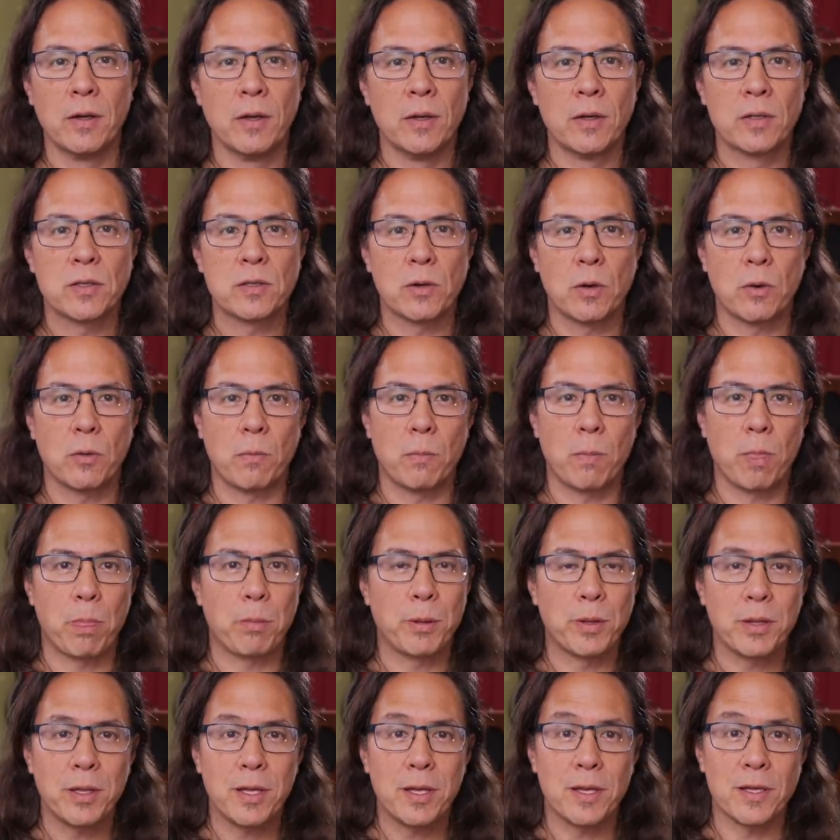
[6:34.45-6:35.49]
So
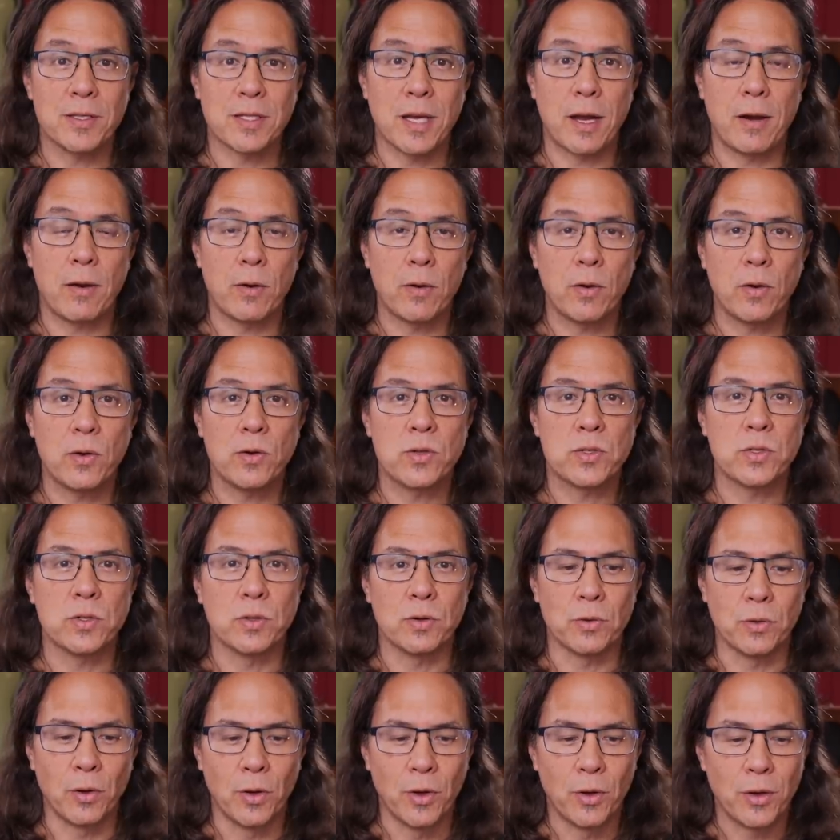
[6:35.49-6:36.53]
please, I urge
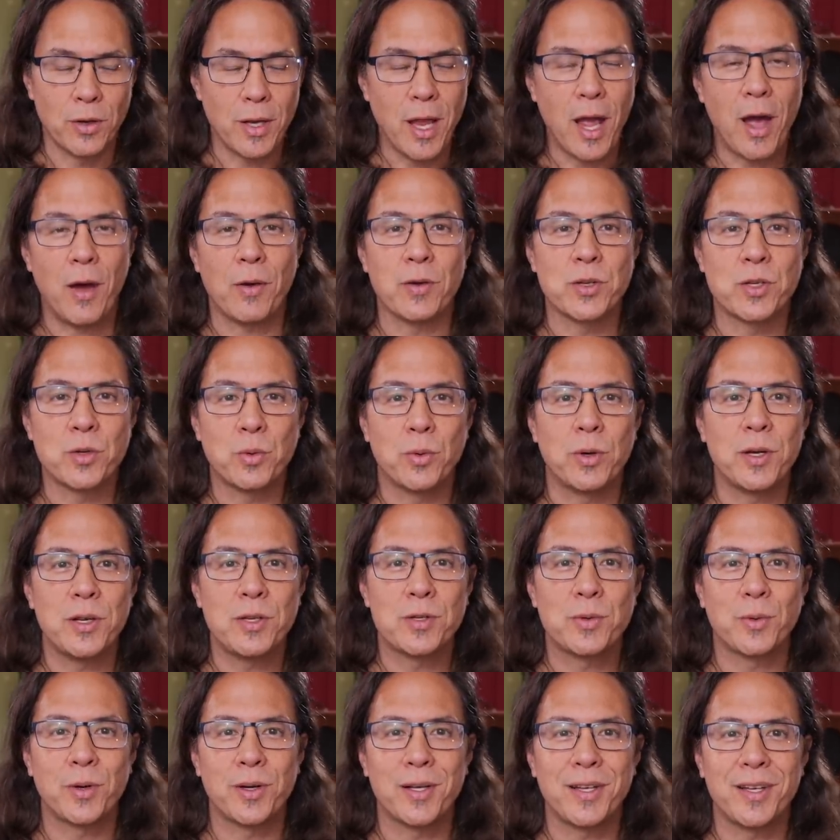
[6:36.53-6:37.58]
you, now in
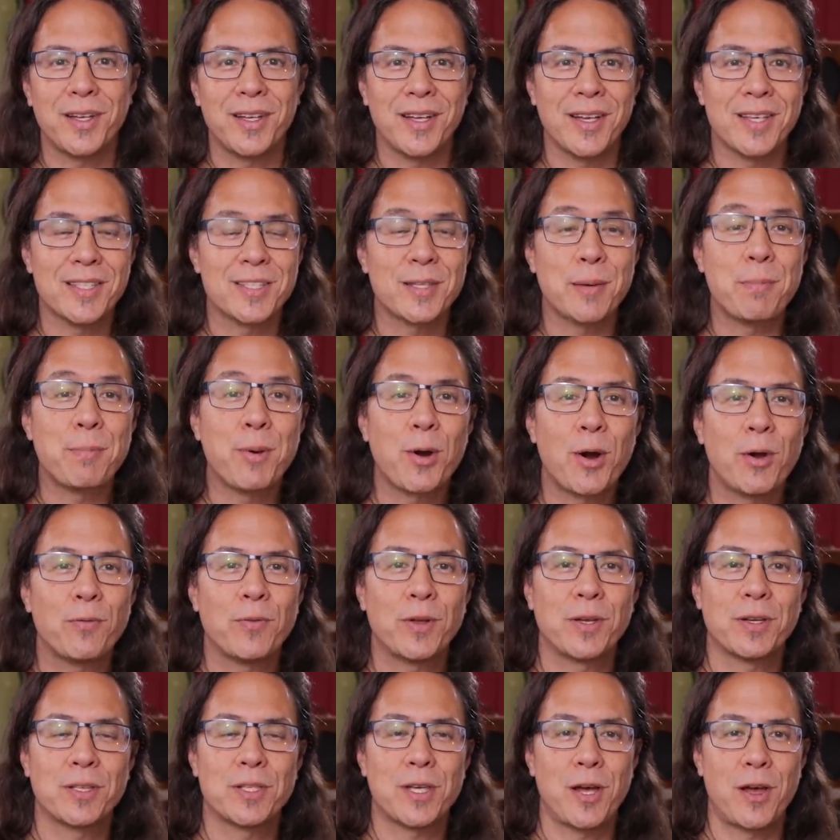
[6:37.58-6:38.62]
2020 is the
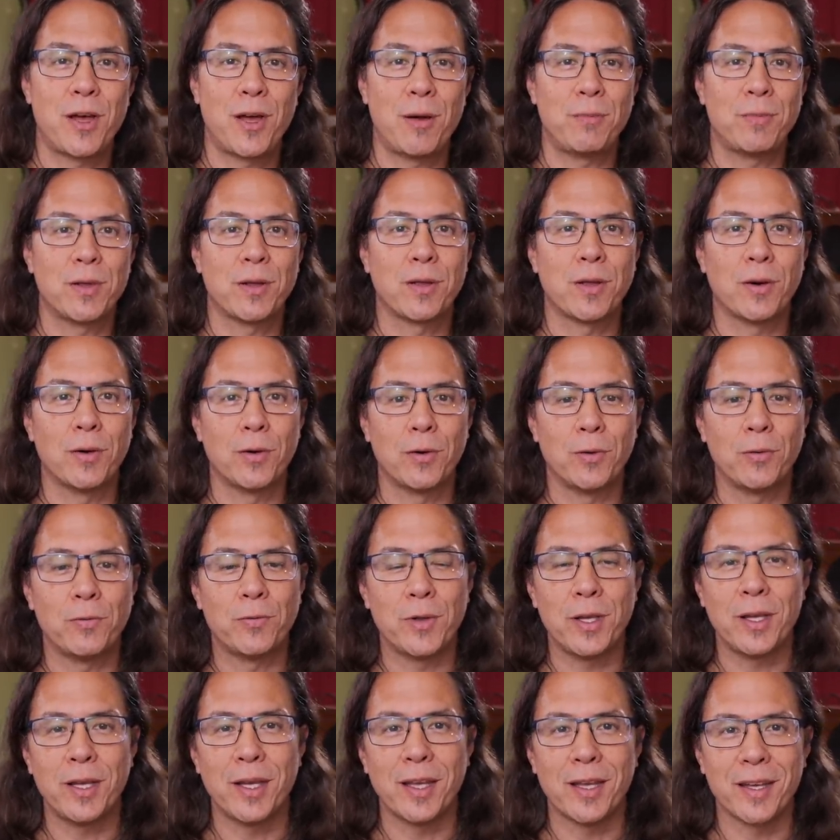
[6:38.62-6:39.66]
perfect time to go
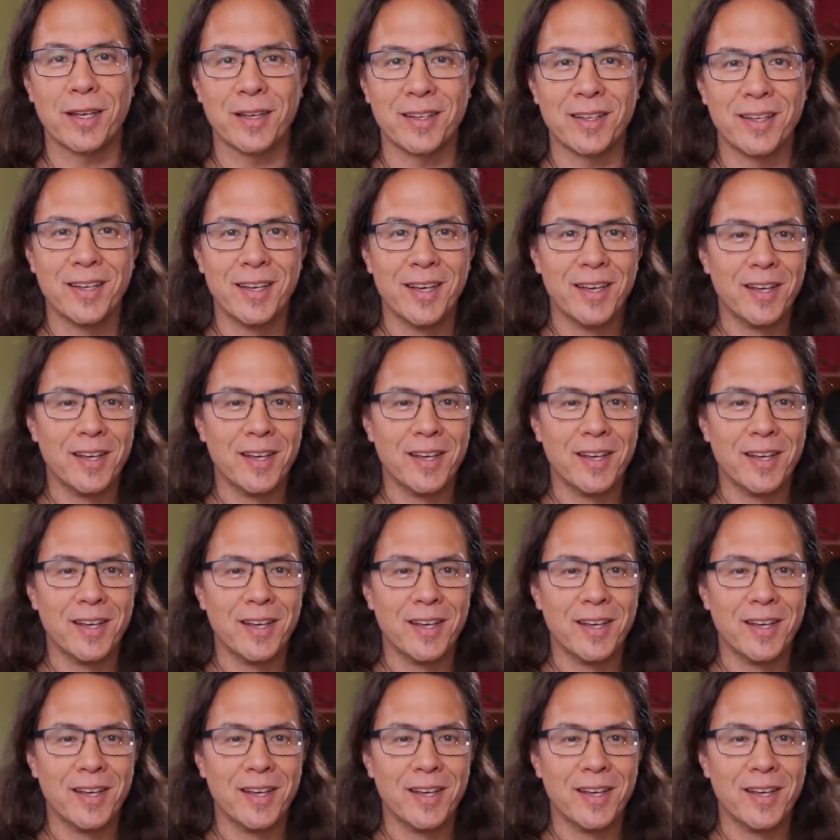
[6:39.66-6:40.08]
vegan.